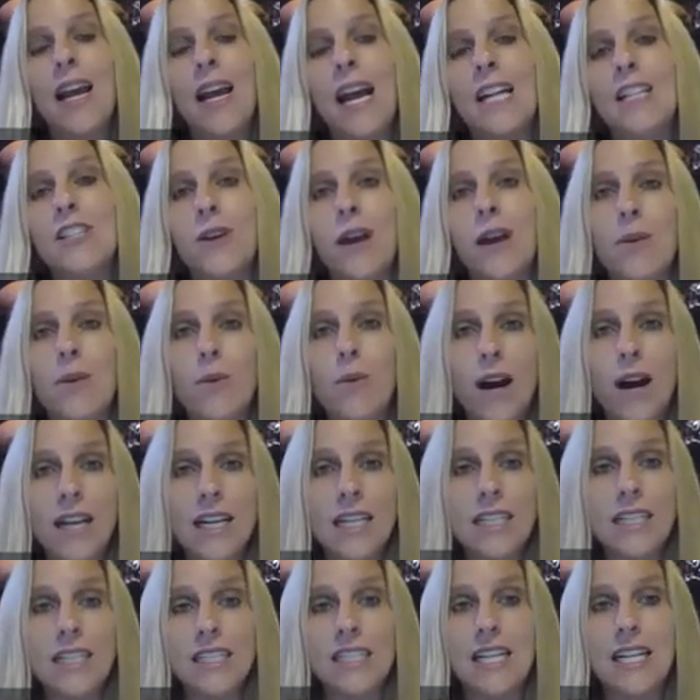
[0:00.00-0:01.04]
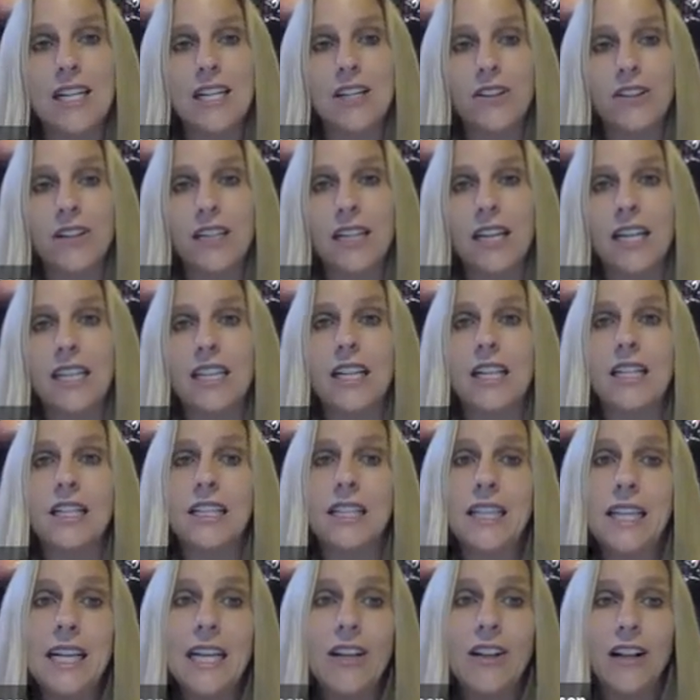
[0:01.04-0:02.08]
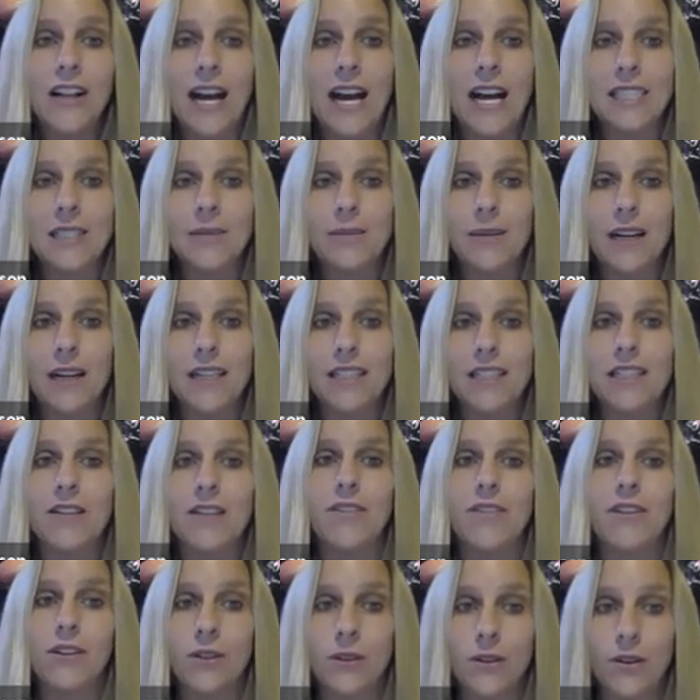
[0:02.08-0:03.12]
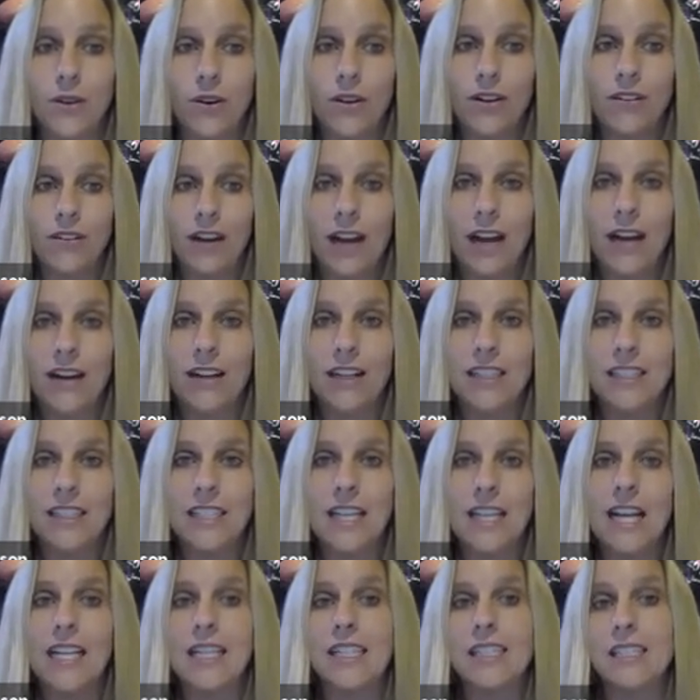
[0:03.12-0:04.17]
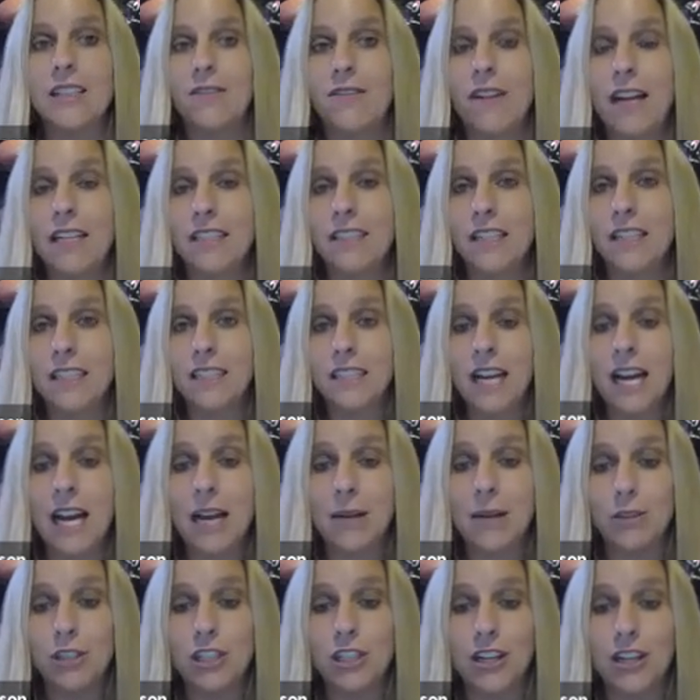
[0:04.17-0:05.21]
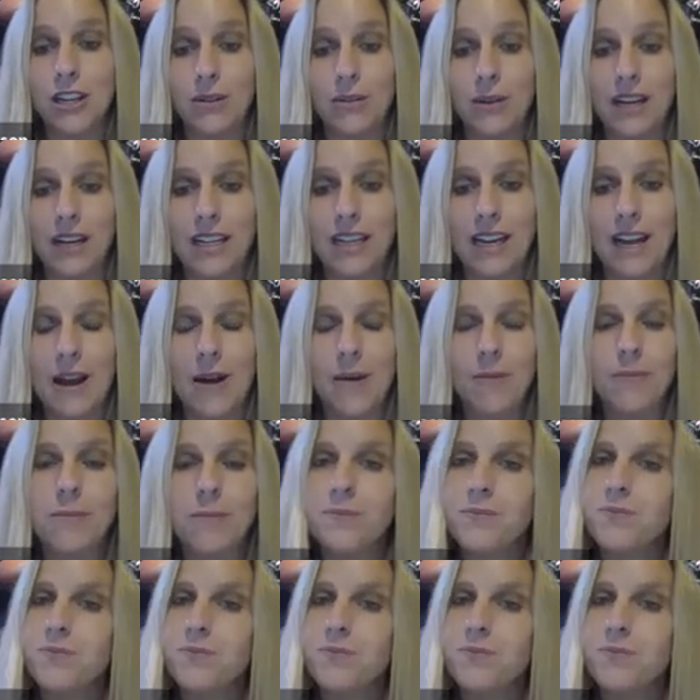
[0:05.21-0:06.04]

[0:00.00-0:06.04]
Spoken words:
And so I wanted to take a look at the legal aspects of the coronavirus and its effect on time sharing right now.